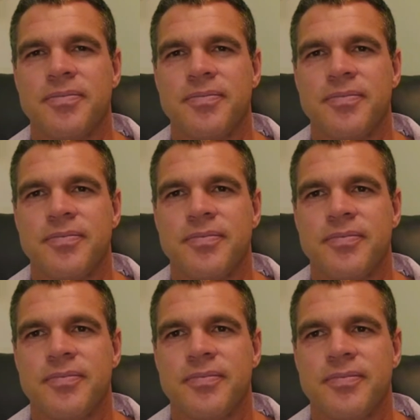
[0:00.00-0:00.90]

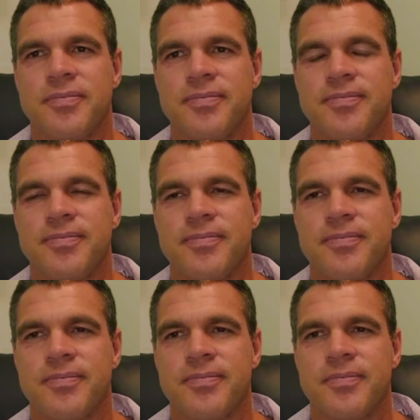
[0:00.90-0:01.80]

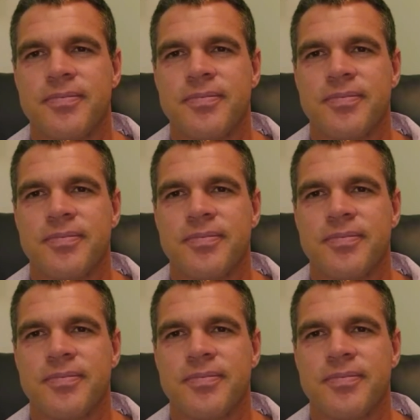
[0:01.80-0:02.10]
(silence)